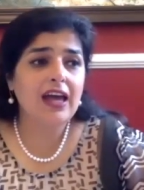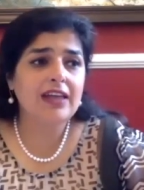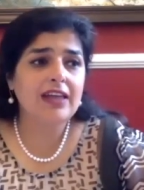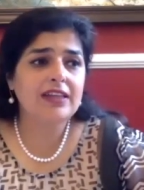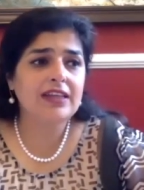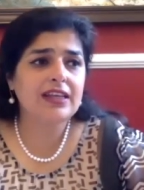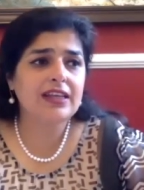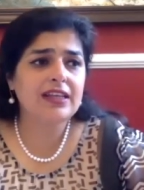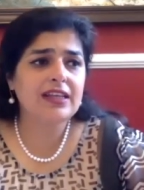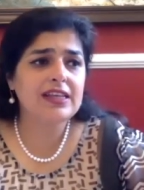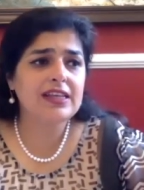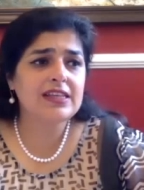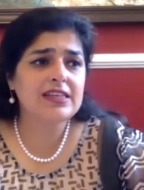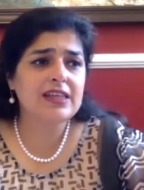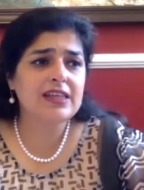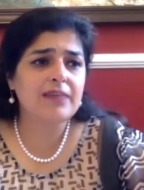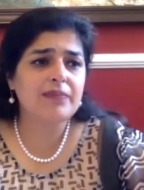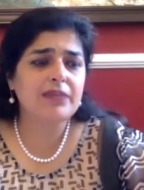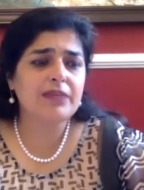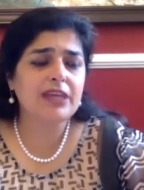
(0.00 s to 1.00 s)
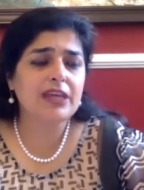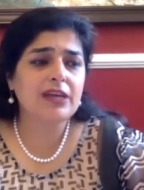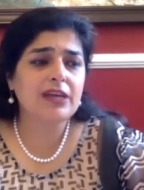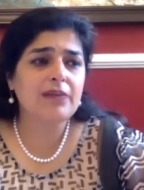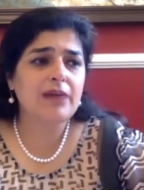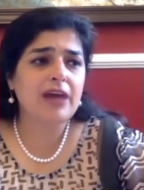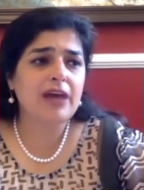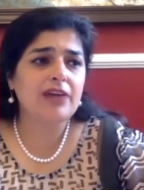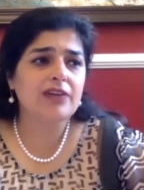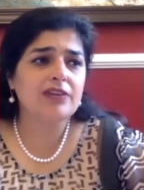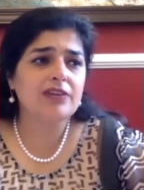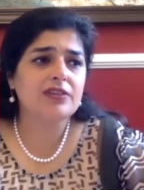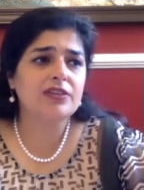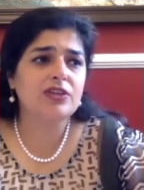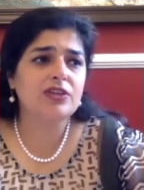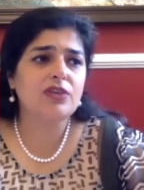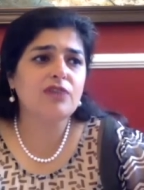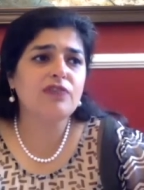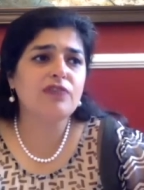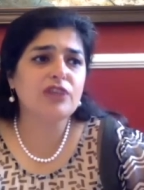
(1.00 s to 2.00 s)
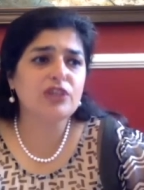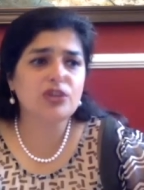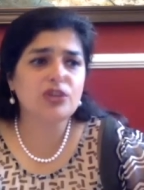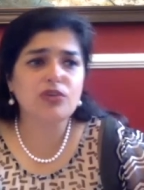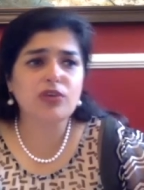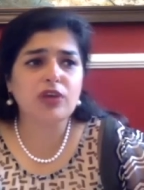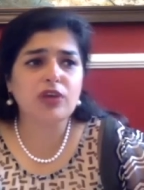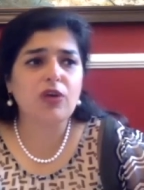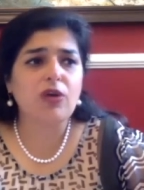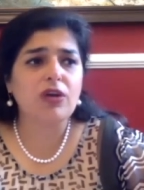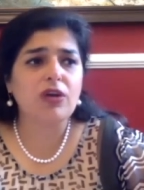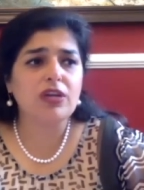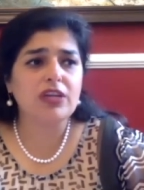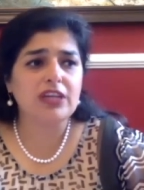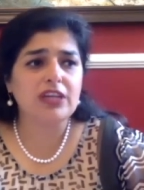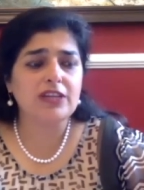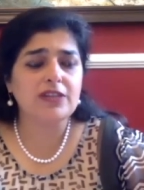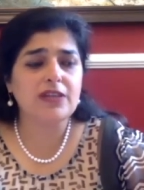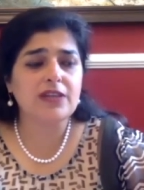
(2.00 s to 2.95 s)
I think there's something about you know video recordings.